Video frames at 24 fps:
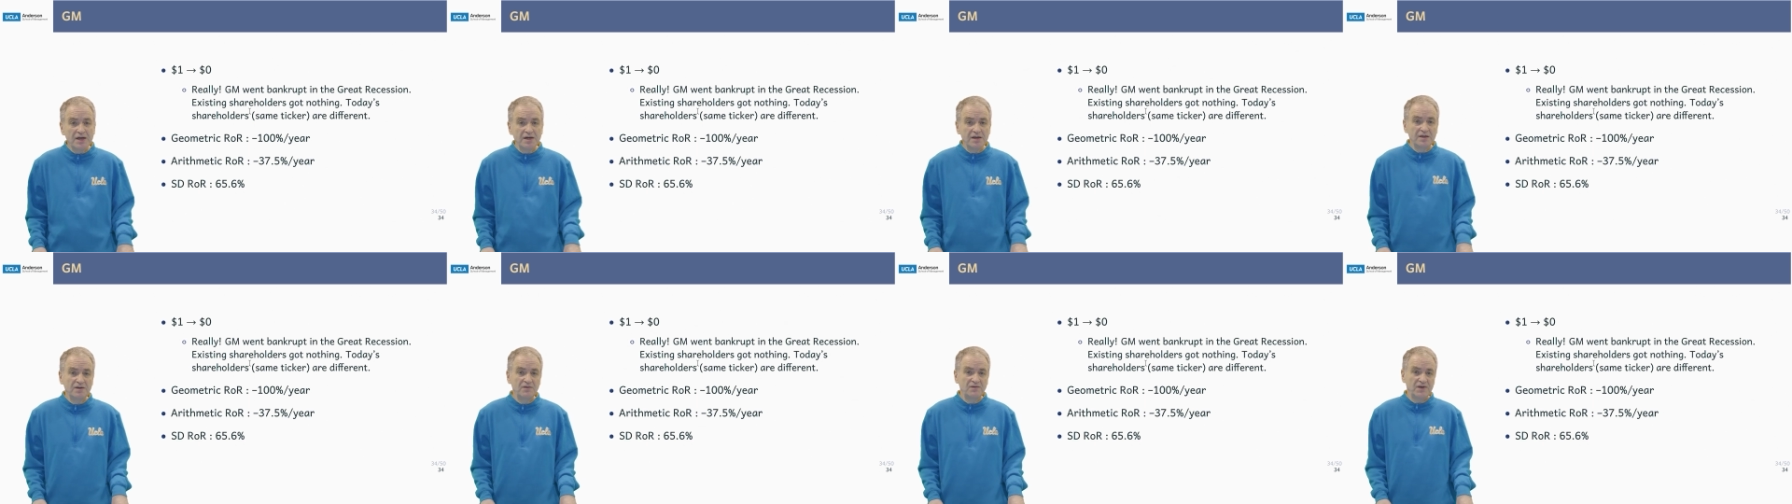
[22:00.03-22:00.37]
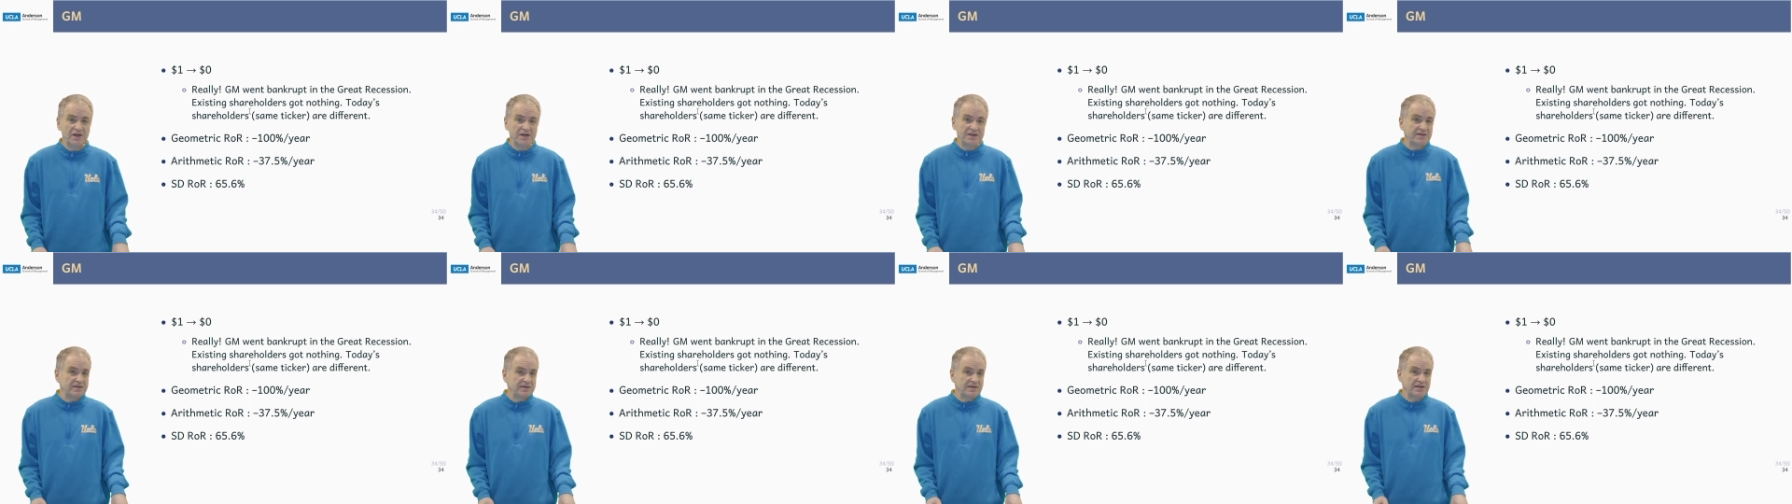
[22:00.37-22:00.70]

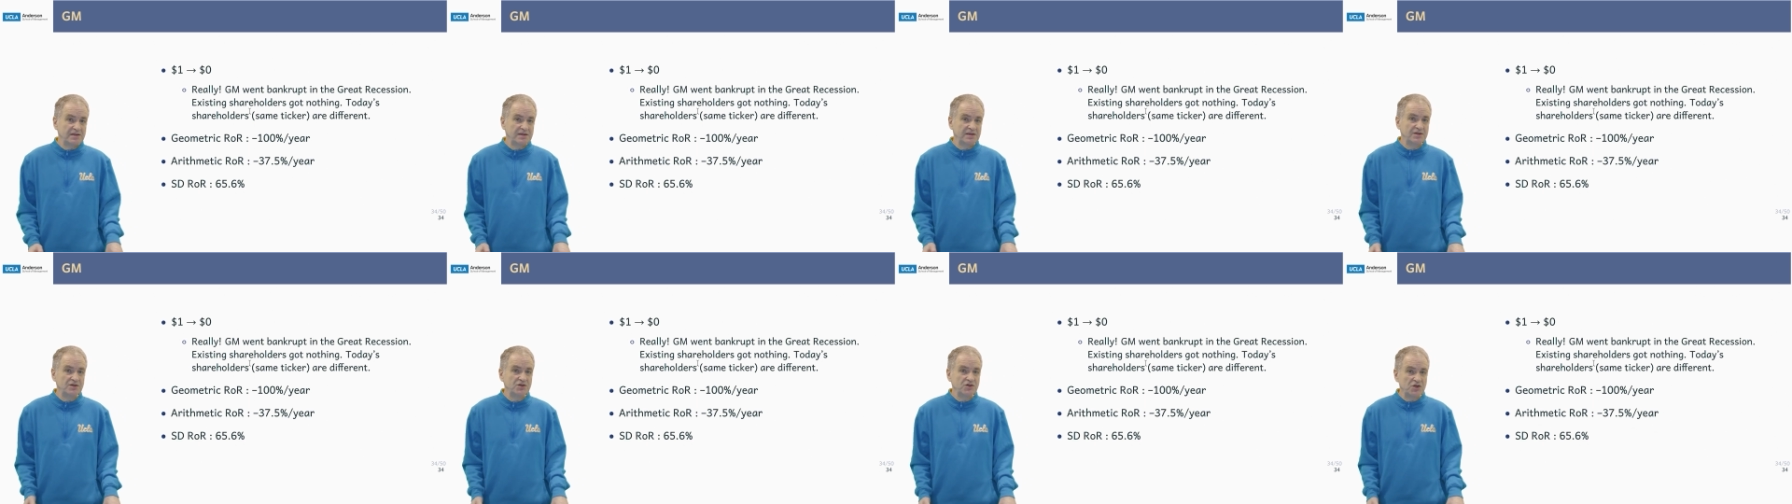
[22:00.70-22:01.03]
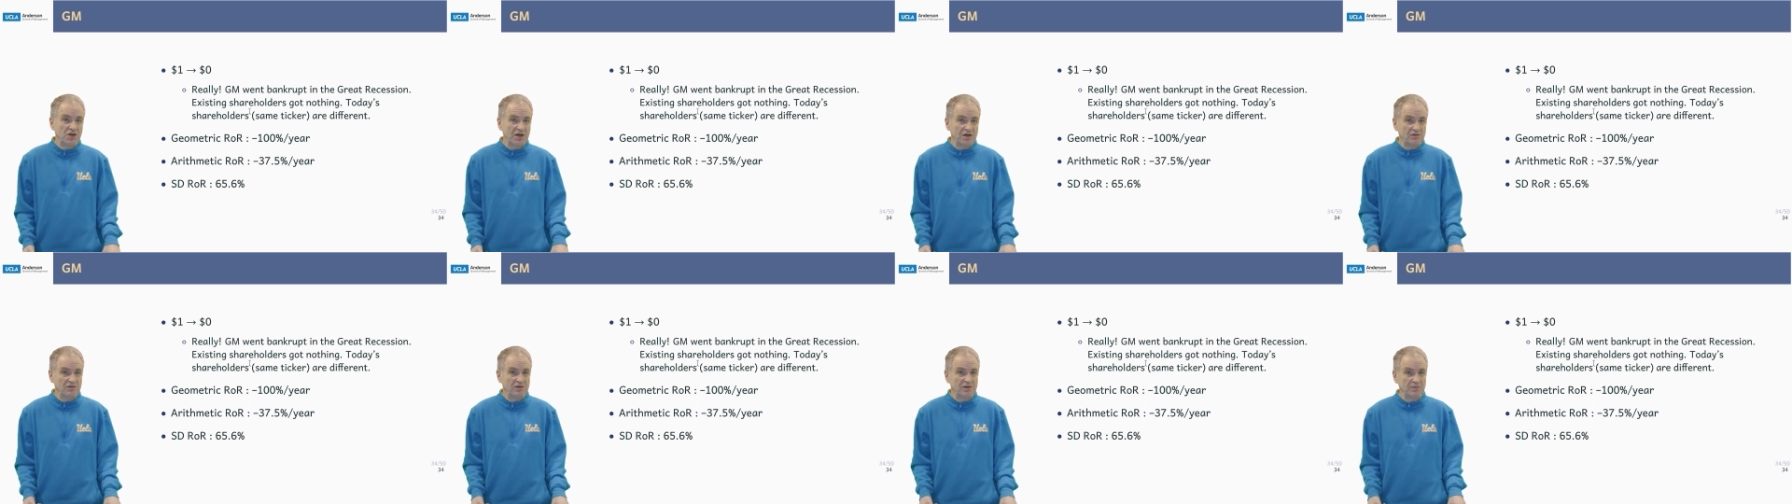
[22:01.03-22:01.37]
invested in
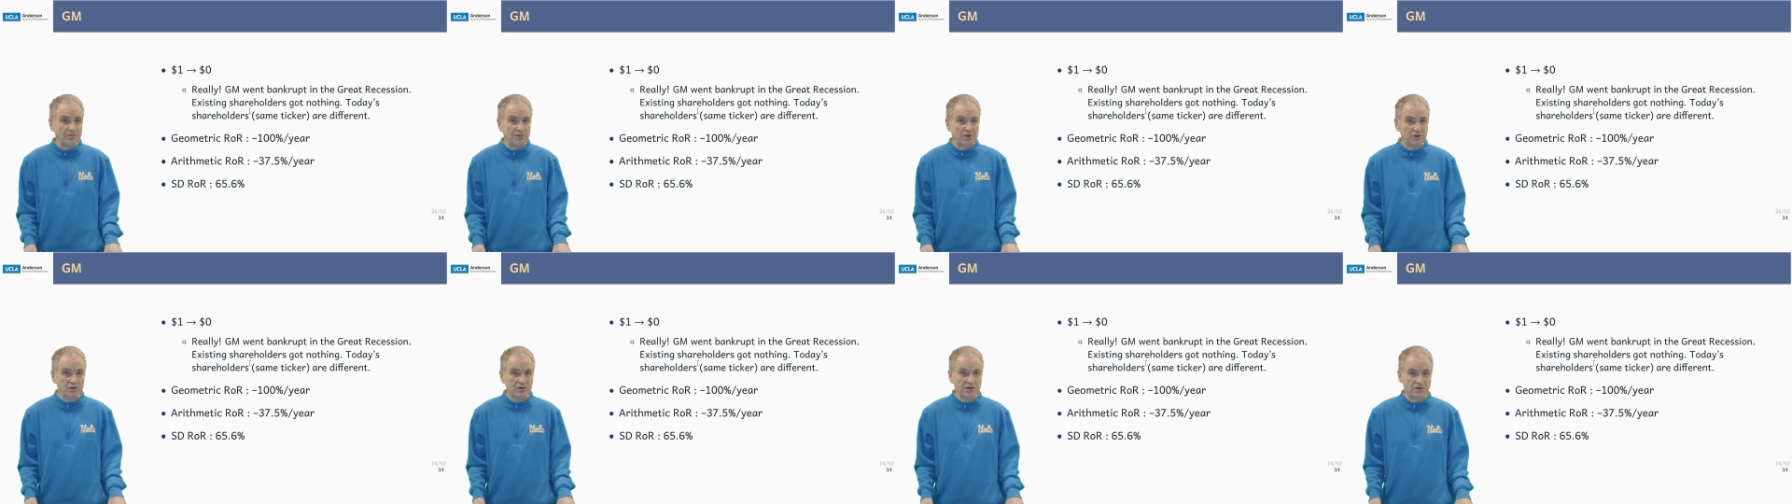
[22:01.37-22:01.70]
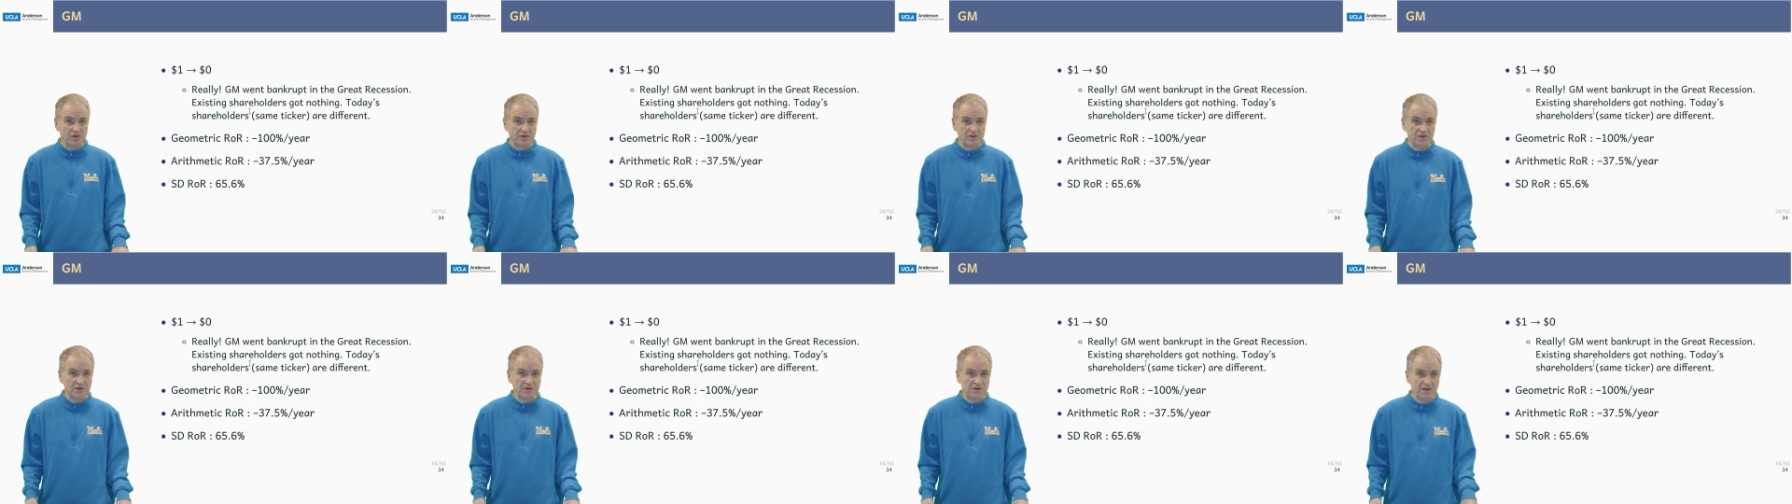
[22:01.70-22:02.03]
General
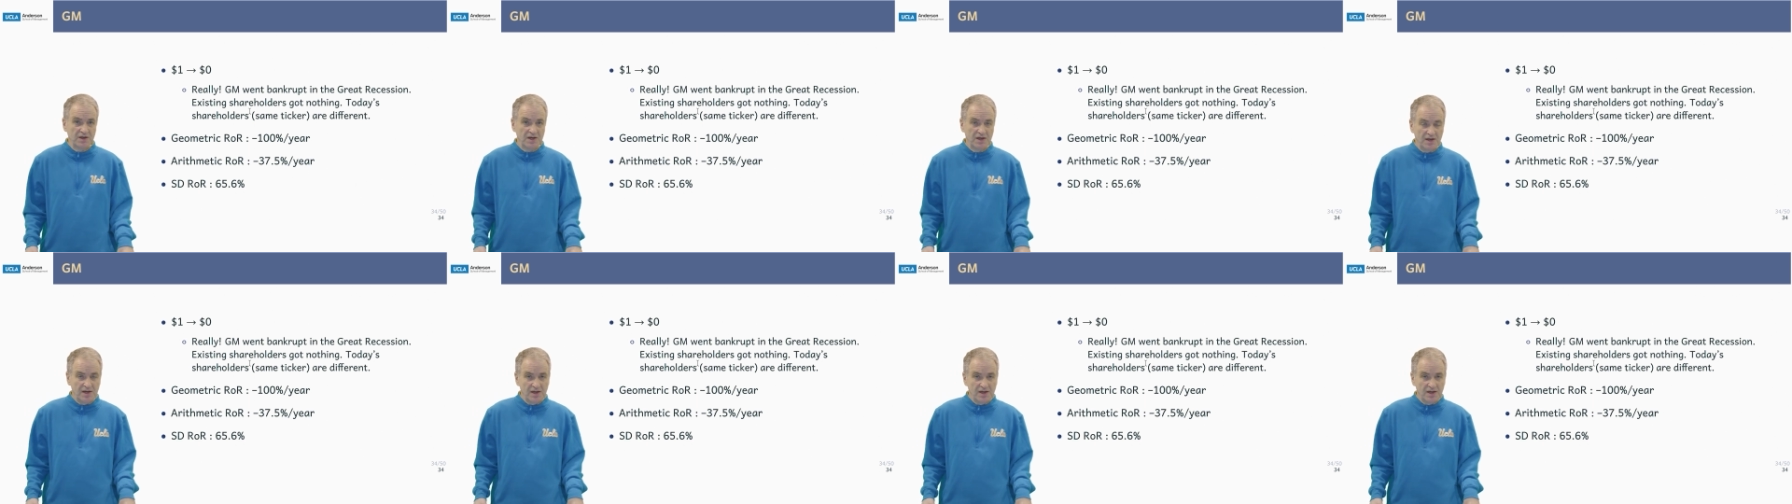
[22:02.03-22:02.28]
Motors